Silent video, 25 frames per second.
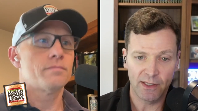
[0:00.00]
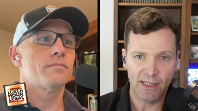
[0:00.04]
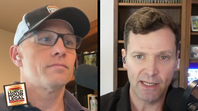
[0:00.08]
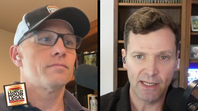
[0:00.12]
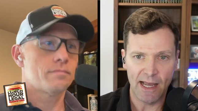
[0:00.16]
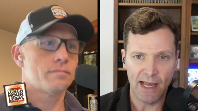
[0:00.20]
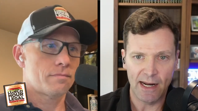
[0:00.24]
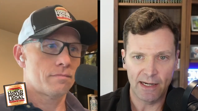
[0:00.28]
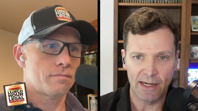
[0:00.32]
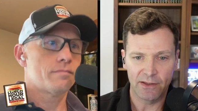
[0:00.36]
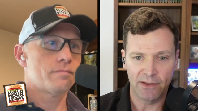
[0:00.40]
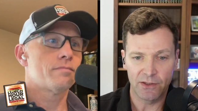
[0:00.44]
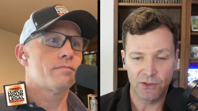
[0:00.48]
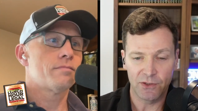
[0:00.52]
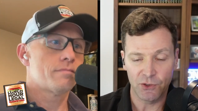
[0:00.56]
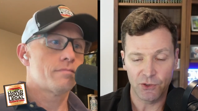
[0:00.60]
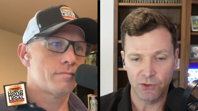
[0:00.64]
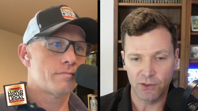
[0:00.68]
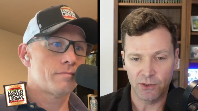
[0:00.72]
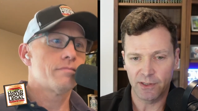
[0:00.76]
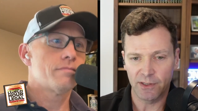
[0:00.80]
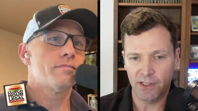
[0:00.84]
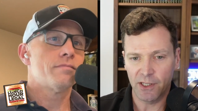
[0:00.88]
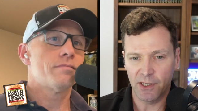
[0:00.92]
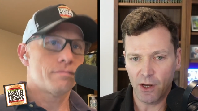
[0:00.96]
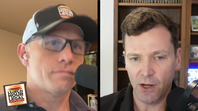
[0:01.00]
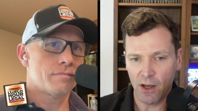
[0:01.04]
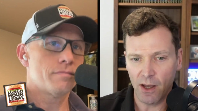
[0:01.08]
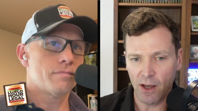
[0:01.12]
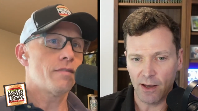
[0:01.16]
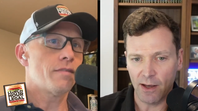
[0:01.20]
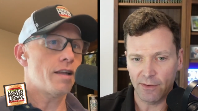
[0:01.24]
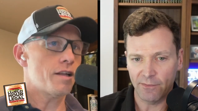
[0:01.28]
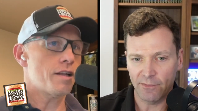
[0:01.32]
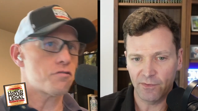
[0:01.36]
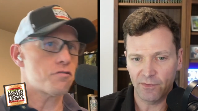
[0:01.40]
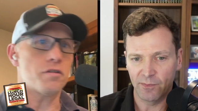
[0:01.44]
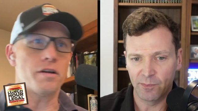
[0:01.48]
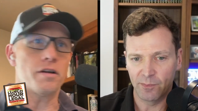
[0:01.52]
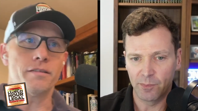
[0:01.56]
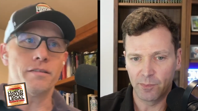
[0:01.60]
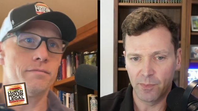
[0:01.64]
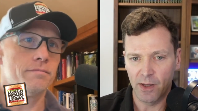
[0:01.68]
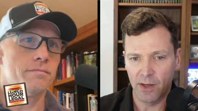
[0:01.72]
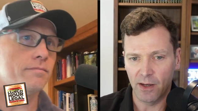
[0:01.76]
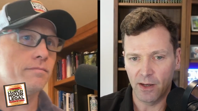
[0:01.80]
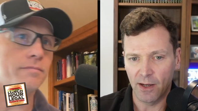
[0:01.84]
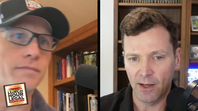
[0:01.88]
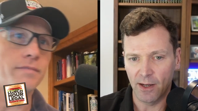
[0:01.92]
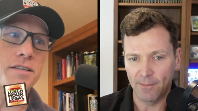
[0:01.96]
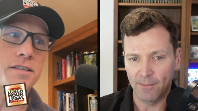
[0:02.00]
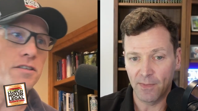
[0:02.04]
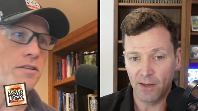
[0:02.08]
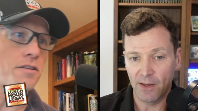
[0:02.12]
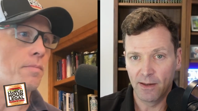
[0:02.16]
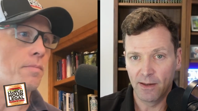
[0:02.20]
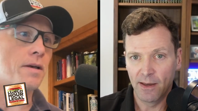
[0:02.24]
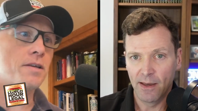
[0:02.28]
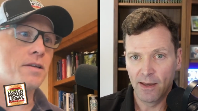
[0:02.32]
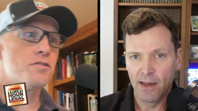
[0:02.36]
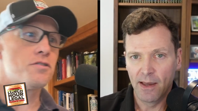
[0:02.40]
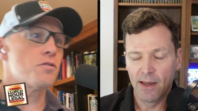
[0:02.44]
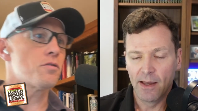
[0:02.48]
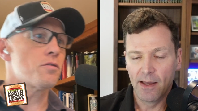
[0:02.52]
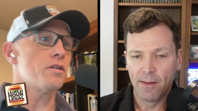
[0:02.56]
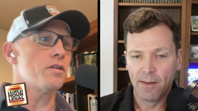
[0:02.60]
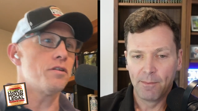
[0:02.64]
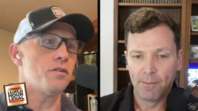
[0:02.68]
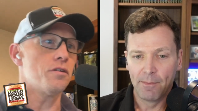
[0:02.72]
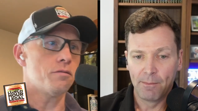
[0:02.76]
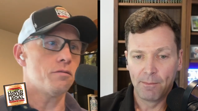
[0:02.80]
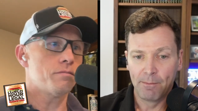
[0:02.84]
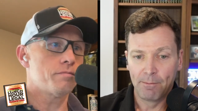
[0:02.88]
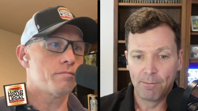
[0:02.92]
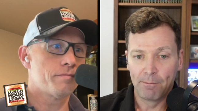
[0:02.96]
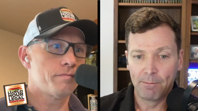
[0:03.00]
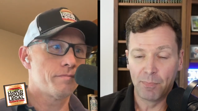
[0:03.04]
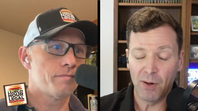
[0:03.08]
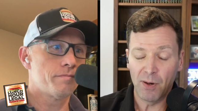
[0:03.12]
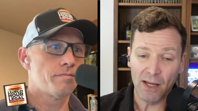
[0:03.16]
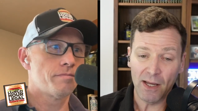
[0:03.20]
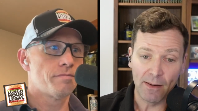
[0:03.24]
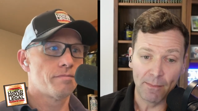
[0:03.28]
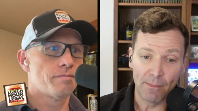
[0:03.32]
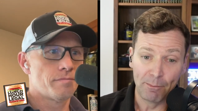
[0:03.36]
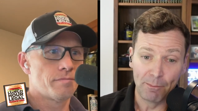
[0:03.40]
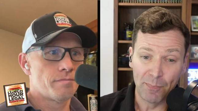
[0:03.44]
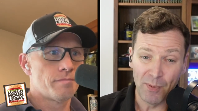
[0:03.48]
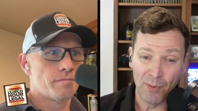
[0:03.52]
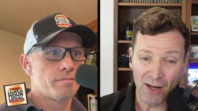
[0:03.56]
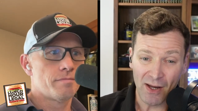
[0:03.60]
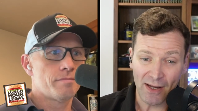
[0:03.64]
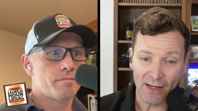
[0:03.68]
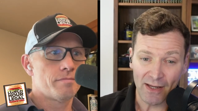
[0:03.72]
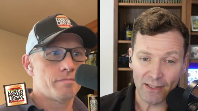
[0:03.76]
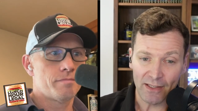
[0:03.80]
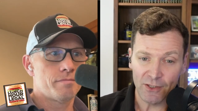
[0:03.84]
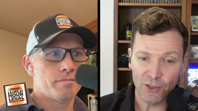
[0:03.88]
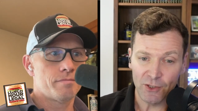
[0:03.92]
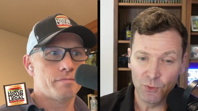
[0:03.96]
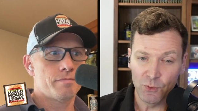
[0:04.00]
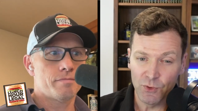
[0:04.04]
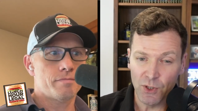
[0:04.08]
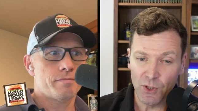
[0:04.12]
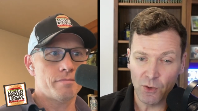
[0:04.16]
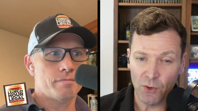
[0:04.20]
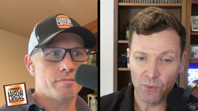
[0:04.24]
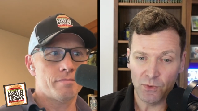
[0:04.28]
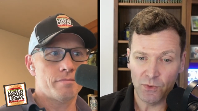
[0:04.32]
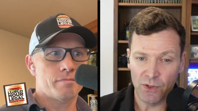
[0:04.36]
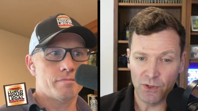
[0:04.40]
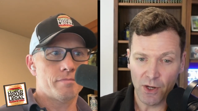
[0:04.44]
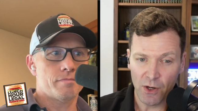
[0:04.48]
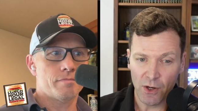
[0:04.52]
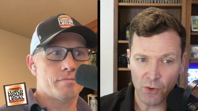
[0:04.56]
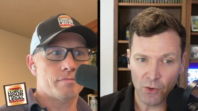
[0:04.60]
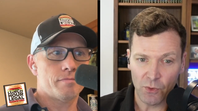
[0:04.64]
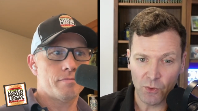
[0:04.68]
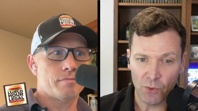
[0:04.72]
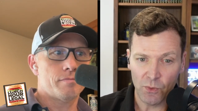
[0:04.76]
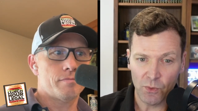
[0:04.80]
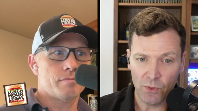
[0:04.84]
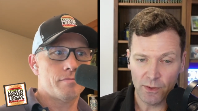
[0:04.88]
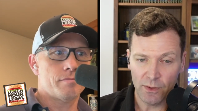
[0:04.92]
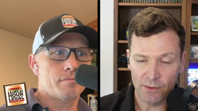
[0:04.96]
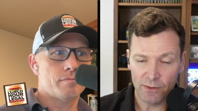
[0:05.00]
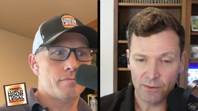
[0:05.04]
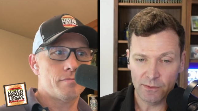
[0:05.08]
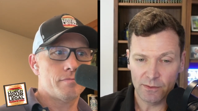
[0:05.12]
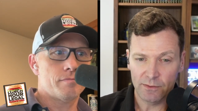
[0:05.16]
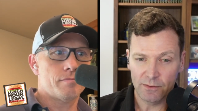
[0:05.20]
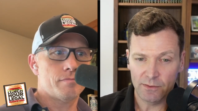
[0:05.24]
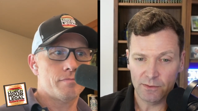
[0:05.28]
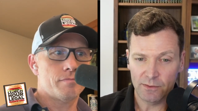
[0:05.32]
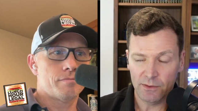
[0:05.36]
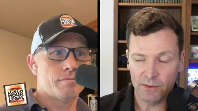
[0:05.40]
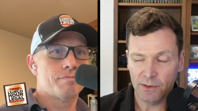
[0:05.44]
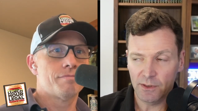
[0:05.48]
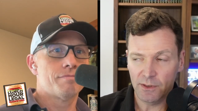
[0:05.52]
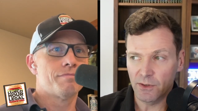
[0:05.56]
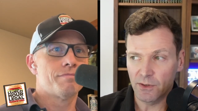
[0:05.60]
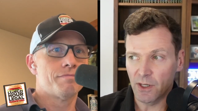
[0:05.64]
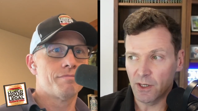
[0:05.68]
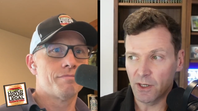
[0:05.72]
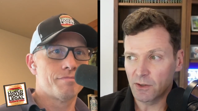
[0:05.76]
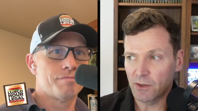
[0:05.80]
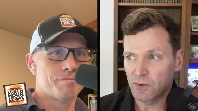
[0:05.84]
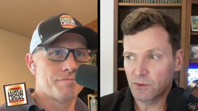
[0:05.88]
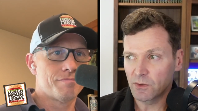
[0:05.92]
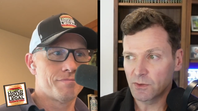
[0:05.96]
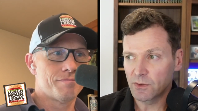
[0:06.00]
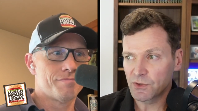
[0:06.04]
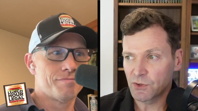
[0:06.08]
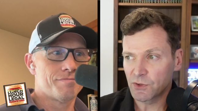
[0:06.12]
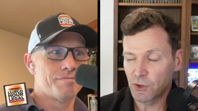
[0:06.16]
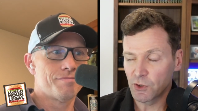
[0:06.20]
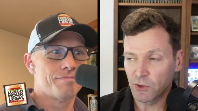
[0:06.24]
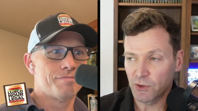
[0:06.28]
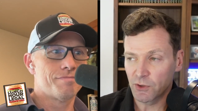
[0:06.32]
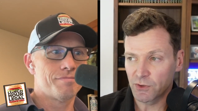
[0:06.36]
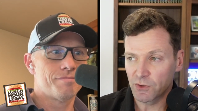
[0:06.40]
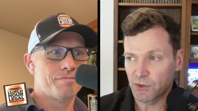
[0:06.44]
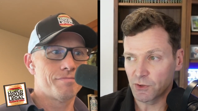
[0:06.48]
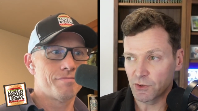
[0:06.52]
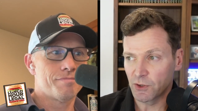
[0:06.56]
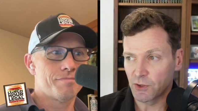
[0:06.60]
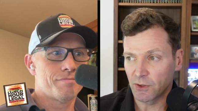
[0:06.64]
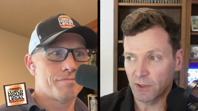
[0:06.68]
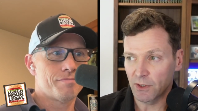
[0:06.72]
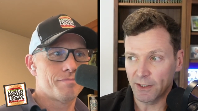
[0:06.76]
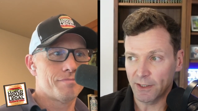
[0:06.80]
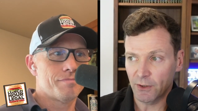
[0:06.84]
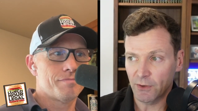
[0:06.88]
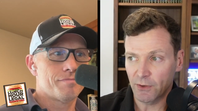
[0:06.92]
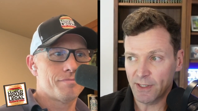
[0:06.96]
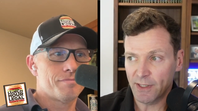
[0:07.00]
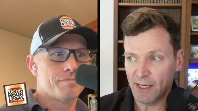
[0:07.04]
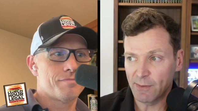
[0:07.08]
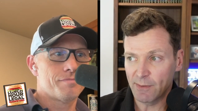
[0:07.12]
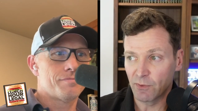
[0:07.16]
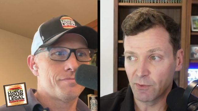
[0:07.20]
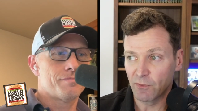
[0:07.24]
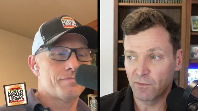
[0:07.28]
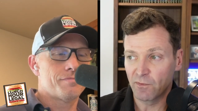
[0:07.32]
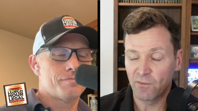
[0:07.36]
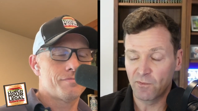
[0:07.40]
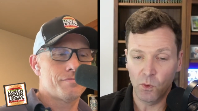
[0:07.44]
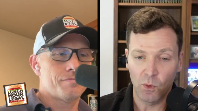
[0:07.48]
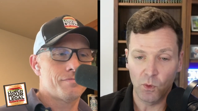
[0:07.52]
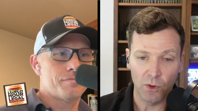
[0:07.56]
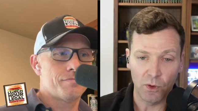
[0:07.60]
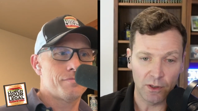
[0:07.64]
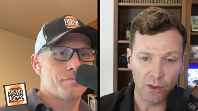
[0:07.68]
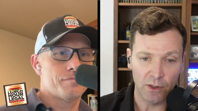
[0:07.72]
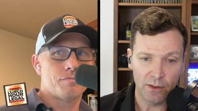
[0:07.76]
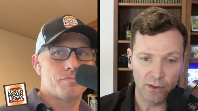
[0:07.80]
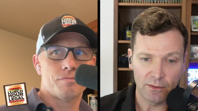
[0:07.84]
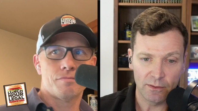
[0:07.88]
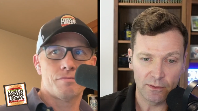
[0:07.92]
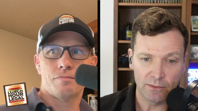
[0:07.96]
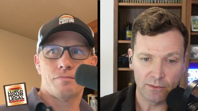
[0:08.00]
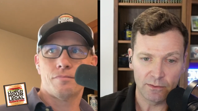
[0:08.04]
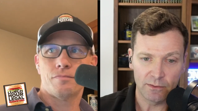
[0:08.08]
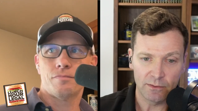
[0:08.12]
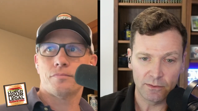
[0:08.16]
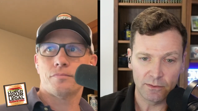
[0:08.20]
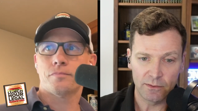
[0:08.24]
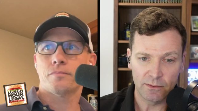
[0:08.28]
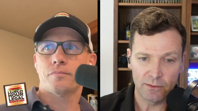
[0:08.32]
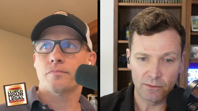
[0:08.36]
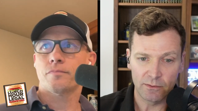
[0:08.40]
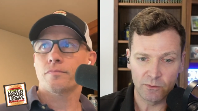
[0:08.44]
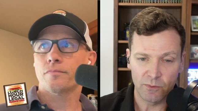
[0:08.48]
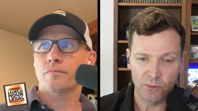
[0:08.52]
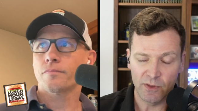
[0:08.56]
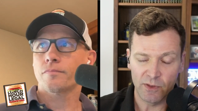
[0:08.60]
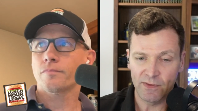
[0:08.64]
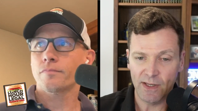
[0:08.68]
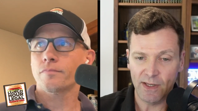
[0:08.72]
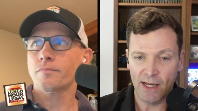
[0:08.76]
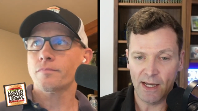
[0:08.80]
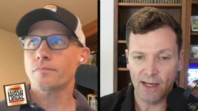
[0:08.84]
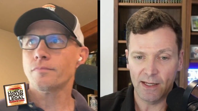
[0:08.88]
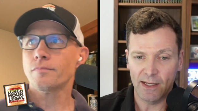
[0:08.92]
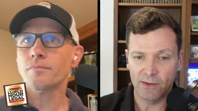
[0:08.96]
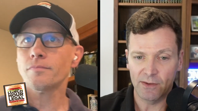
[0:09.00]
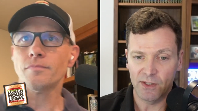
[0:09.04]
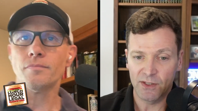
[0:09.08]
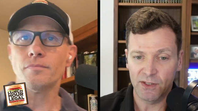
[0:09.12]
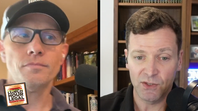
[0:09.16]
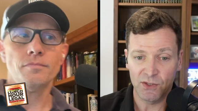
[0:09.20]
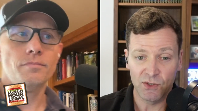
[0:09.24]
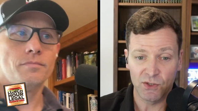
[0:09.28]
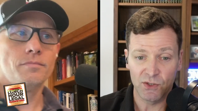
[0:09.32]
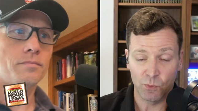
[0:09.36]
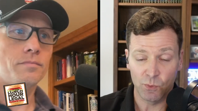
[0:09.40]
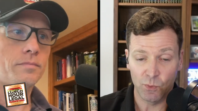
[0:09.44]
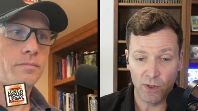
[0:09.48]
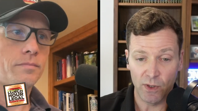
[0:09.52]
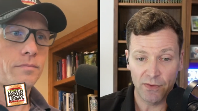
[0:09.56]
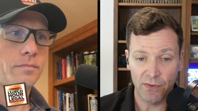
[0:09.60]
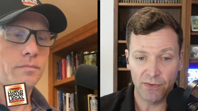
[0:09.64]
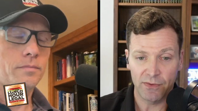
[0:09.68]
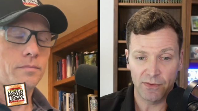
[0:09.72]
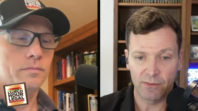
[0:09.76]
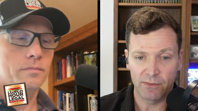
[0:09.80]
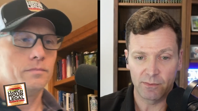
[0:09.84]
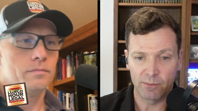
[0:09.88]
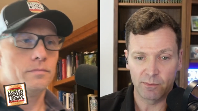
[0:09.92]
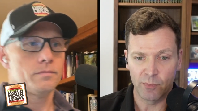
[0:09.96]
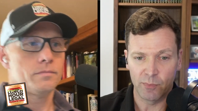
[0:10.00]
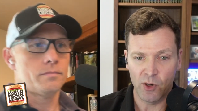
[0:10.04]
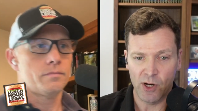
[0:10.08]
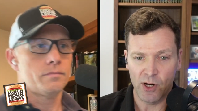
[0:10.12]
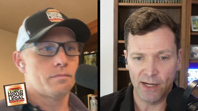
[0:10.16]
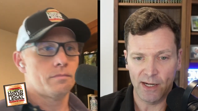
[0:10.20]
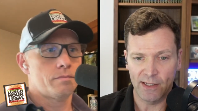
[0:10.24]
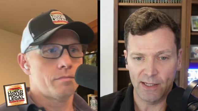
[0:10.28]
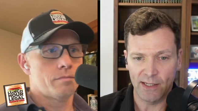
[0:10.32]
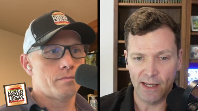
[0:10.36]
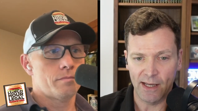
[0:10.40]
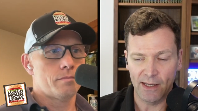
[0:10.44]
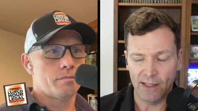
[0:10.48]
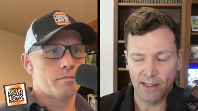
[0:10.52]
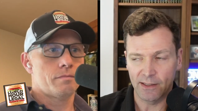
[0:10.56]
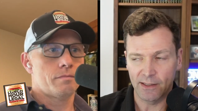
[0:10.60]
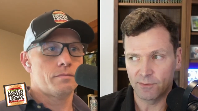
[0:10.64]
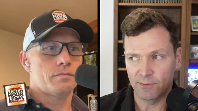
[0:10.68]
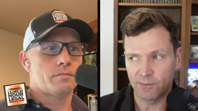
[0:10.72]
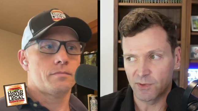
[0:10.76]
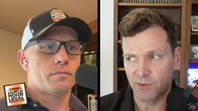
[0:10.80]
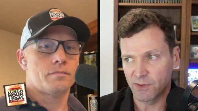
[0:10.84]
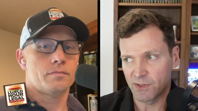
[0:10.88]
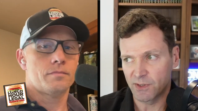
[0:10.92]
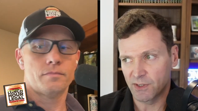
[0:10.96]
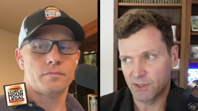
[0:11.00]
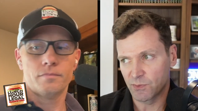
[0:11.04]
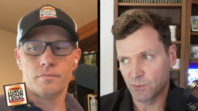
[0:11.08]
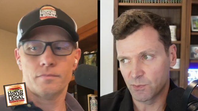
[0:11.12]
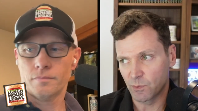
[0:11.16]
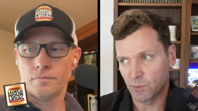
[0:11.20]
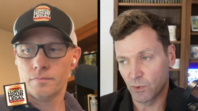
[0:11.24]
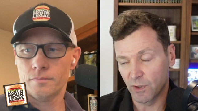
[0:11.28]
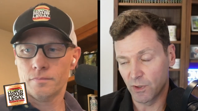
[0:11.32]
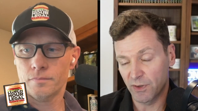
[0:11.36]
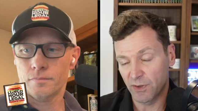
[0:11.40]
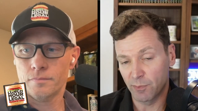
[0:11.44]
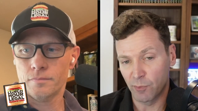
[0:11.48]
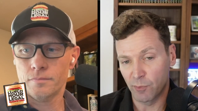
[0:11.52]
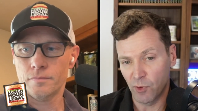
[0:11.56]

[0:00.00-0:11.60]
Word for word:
Speaker 1: the on and the turning the off. That's right. Um, That's the best you can do. But but you don't know, you know. So you're so you're like okay. Before we've got this is with brand on. This is with